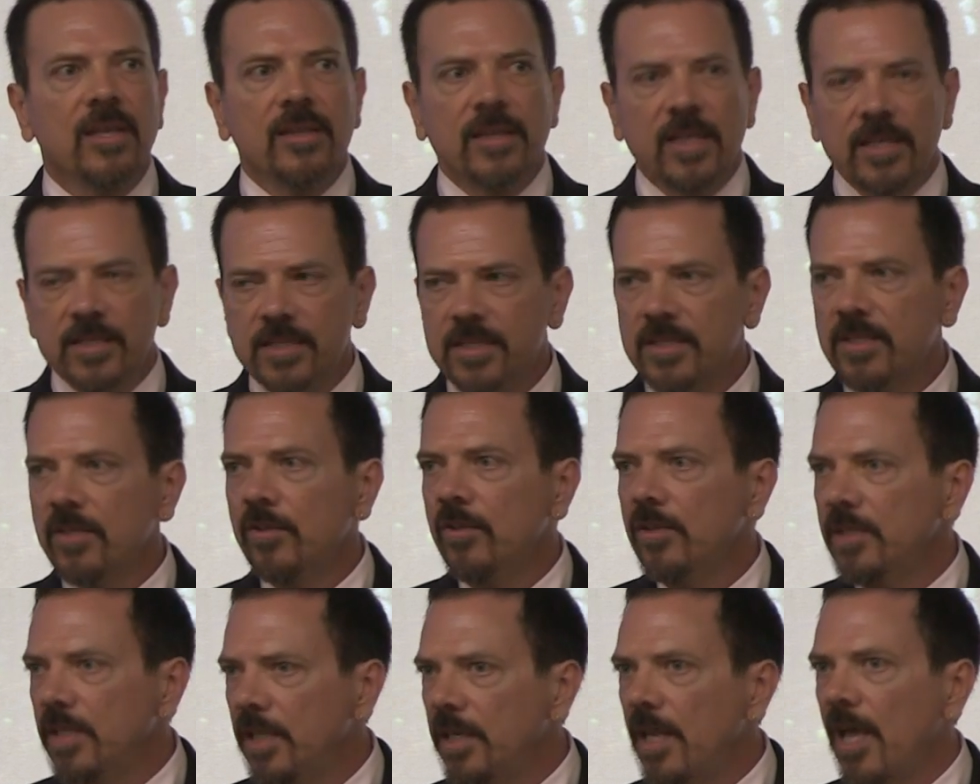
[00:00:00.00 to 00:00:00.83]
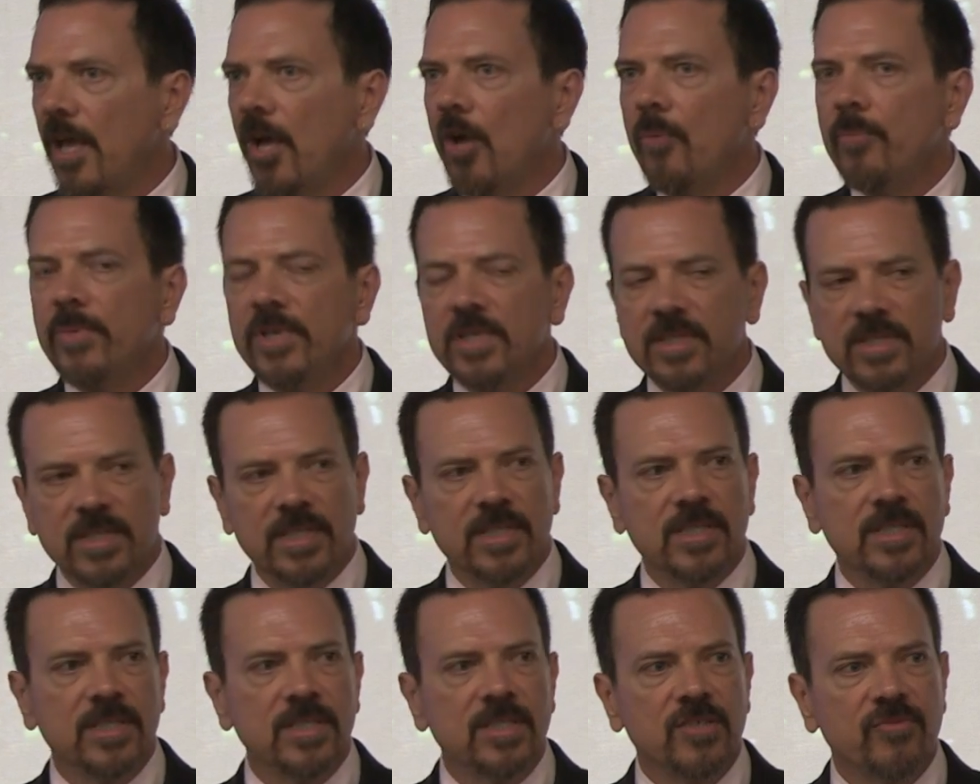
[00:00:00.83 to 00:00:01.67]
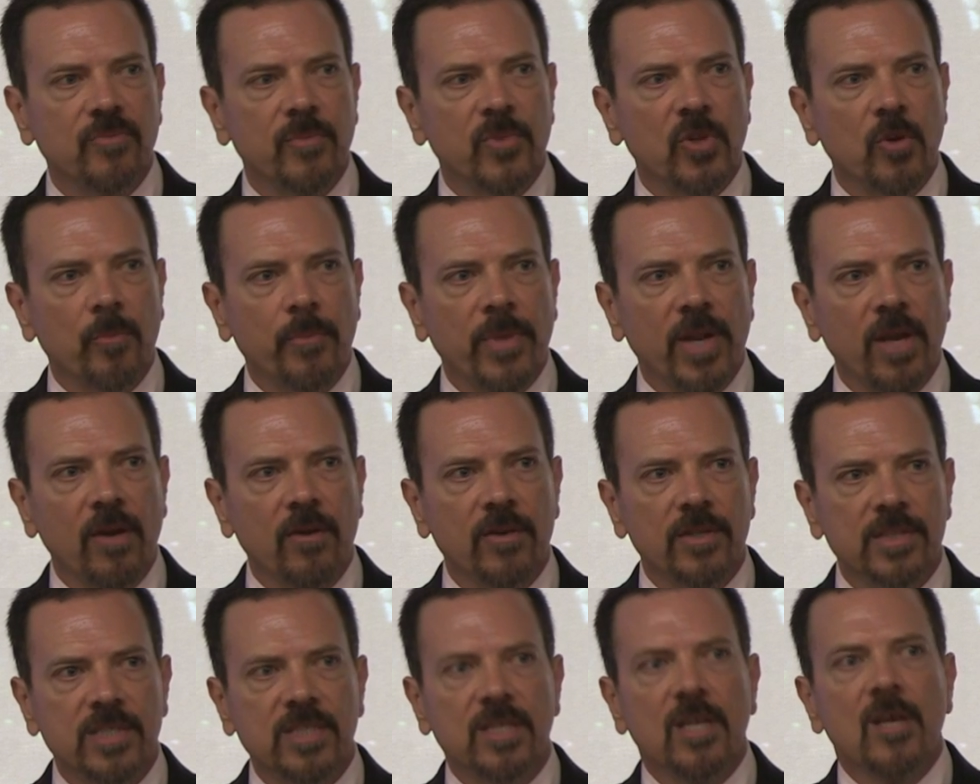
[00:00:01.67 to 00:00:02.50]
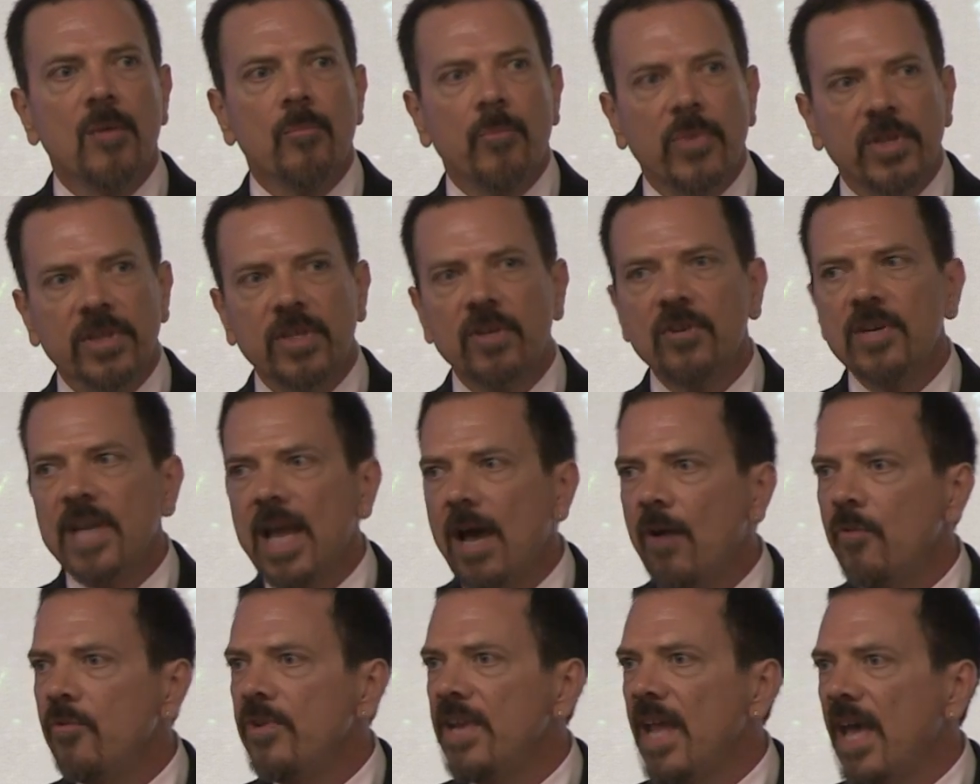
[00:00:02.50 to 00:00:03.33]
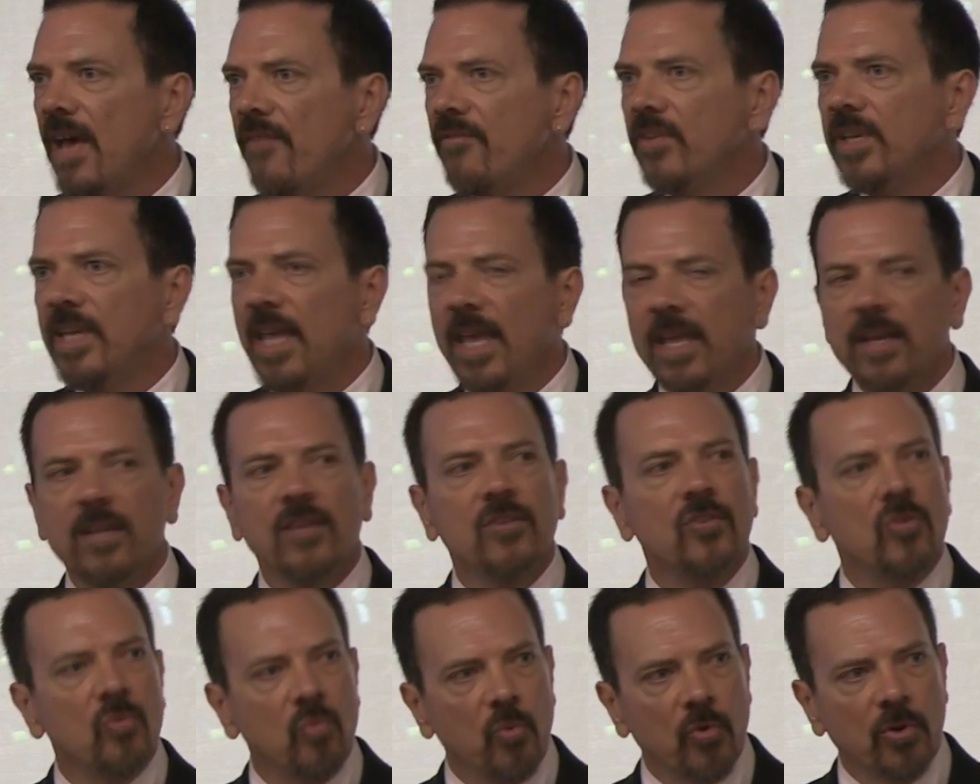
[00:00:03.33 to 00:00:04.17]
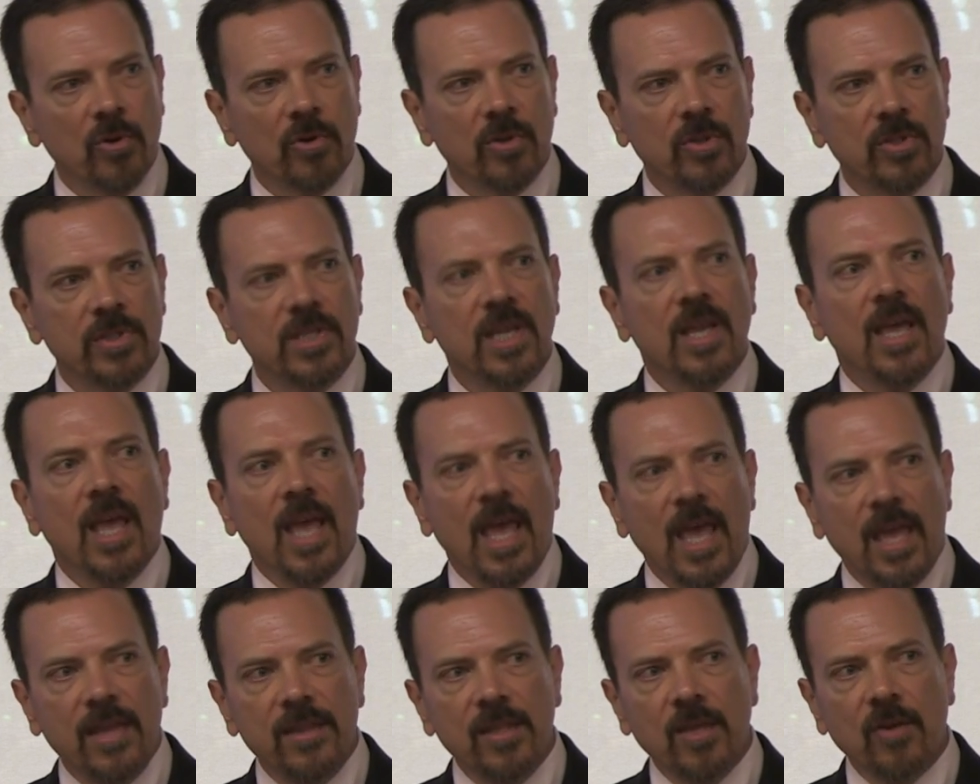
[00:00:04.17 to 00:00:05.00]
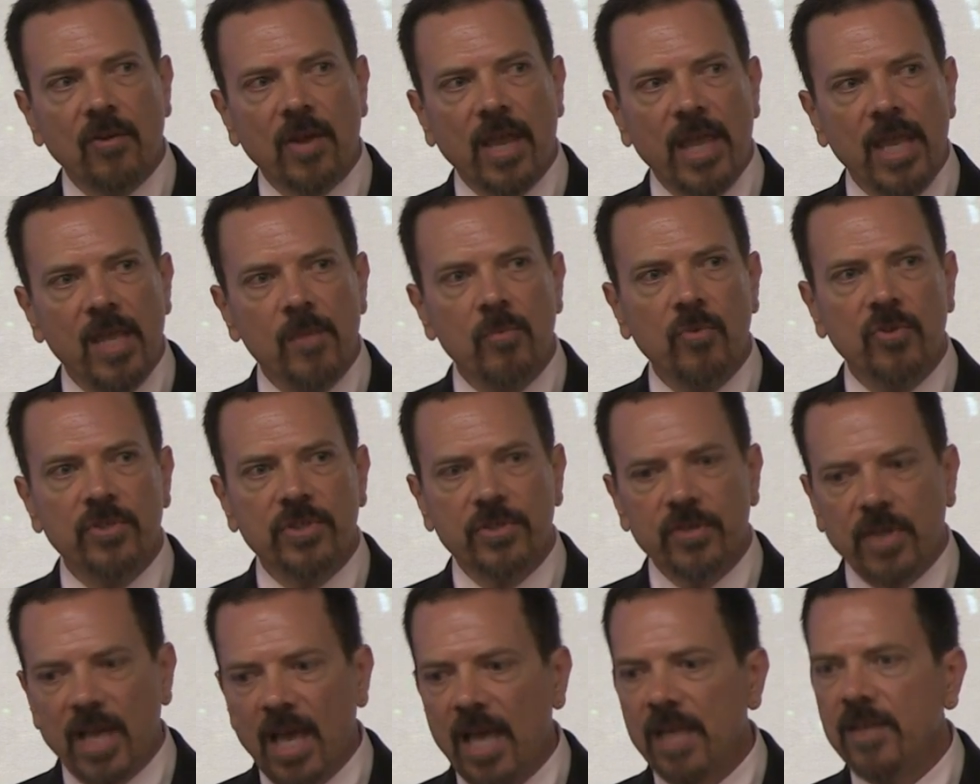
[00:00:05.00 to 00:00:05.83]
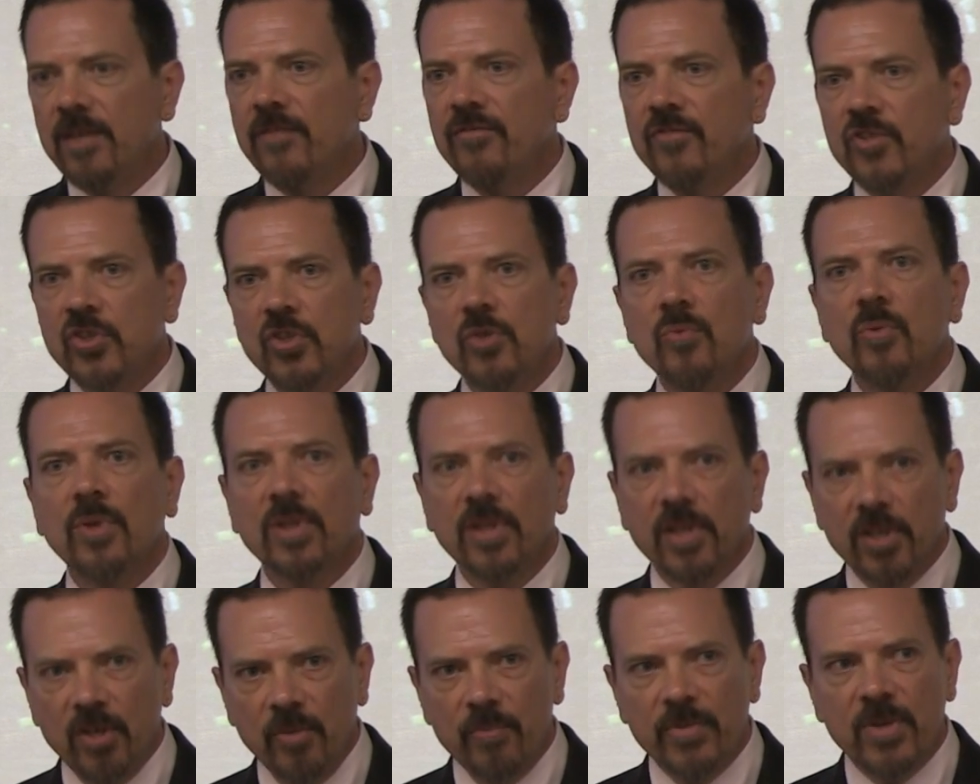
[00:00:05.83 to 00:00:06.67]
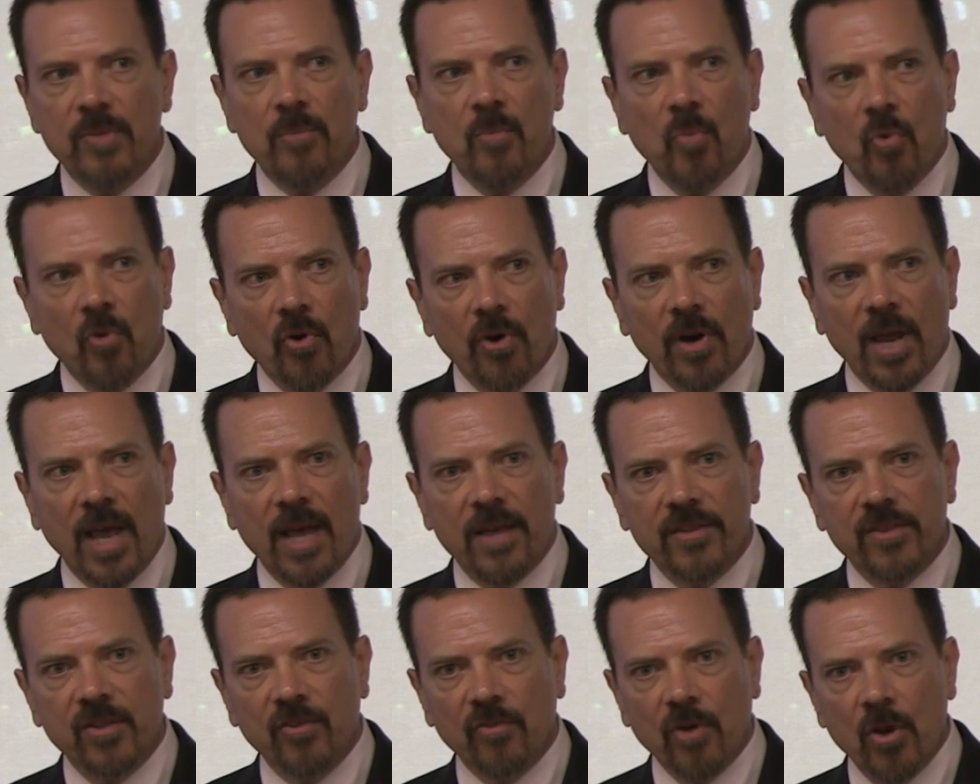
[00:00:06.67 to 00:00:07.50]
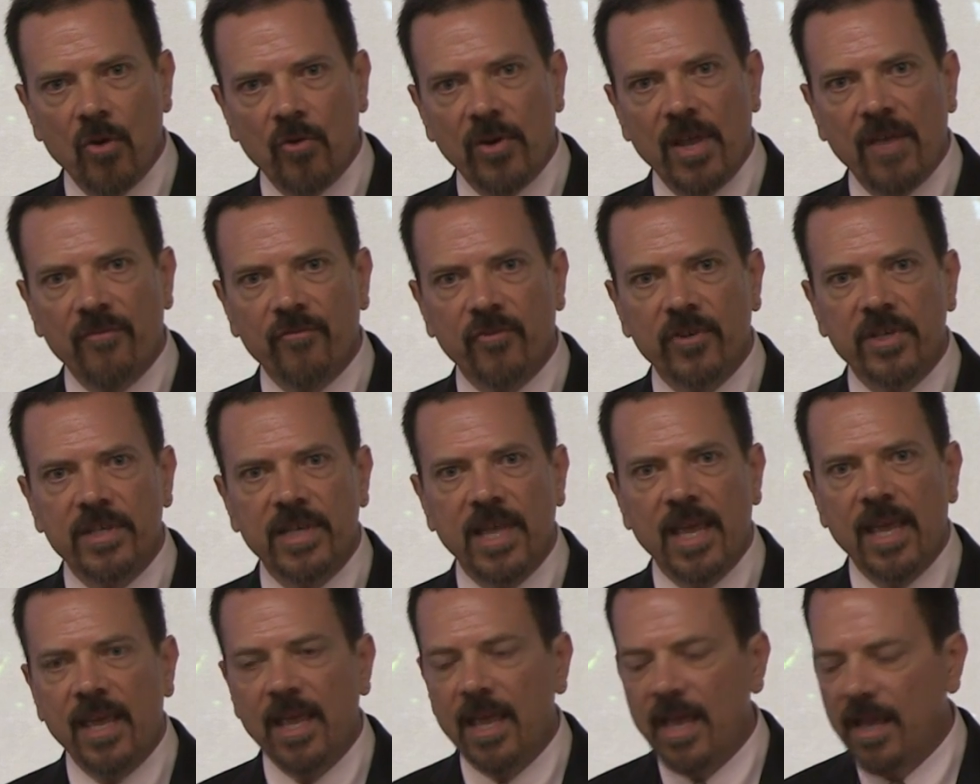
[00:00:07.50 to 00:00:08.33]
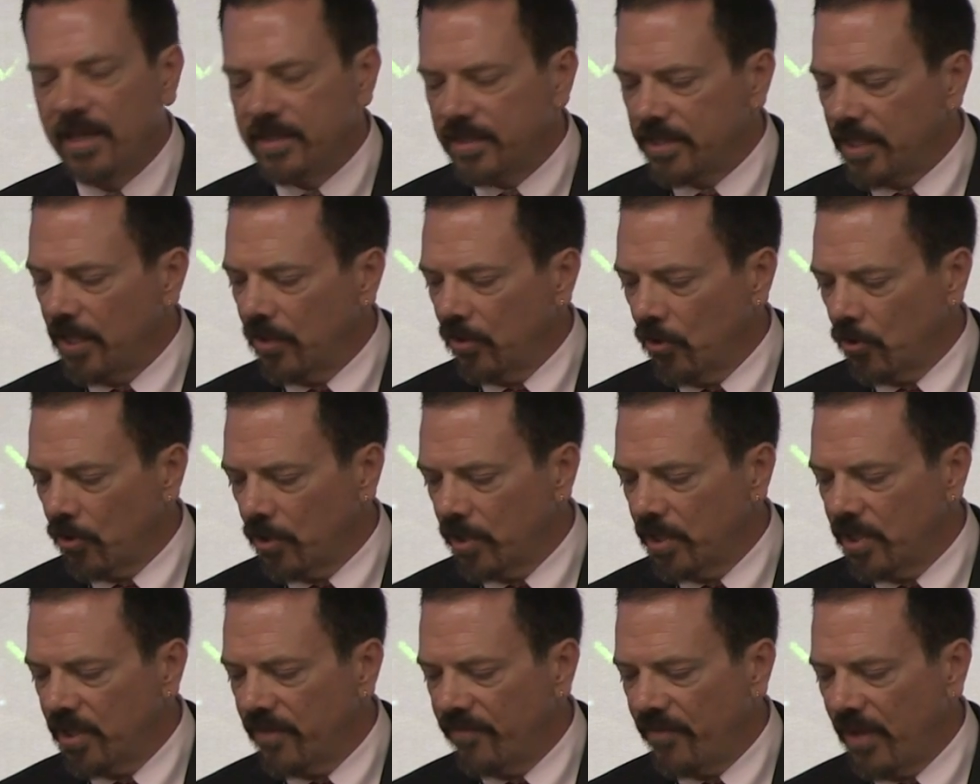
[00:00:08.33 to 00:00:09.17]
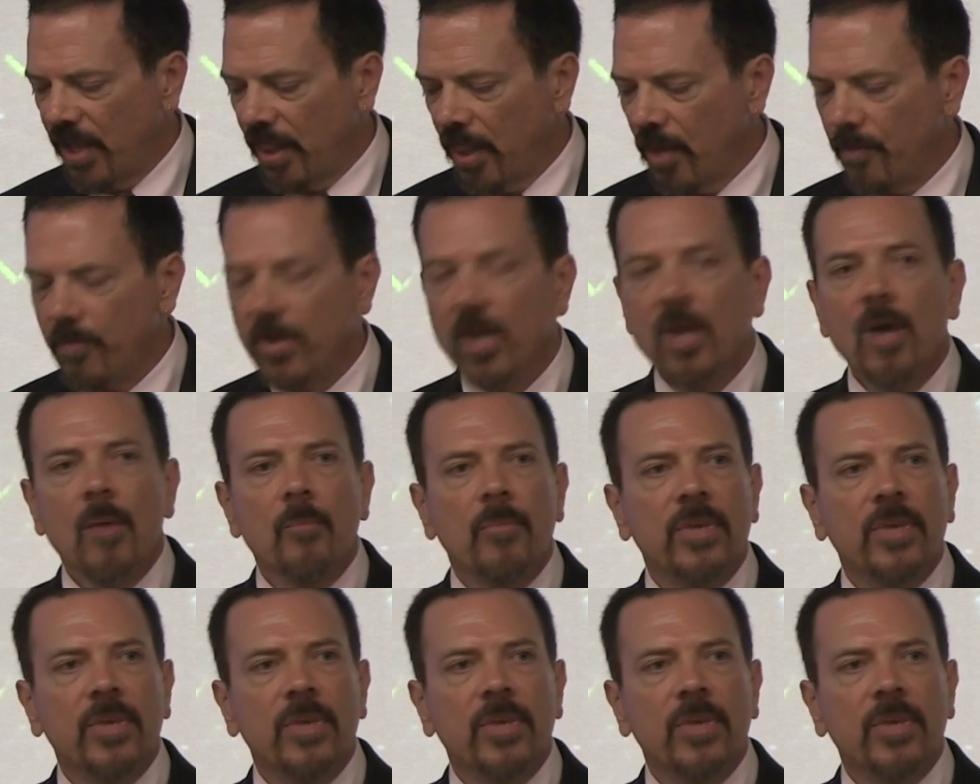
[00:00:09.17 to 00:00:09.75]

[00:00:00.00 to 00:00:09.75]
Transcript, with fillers: They still need help and assistance from their parents, but they're now navigating the world, and they're able to kind of do a little bit more on their own every day as they learn and develop.